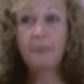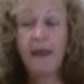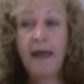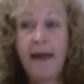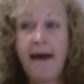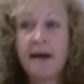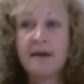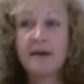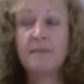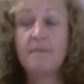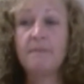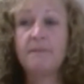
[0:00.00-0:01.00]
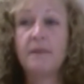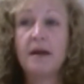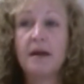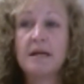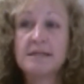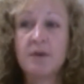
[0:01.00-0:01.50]
And
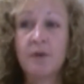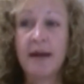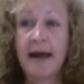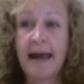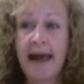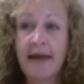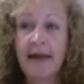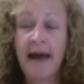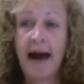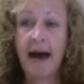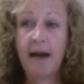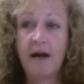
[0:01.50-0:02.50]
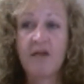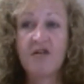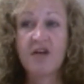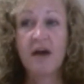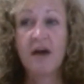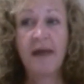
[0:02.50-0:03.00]
so when I had
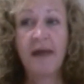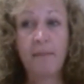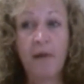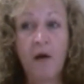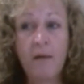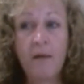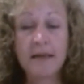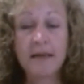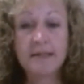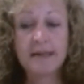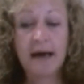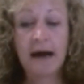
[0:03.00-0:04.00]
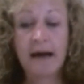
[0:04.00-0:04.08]
that moment,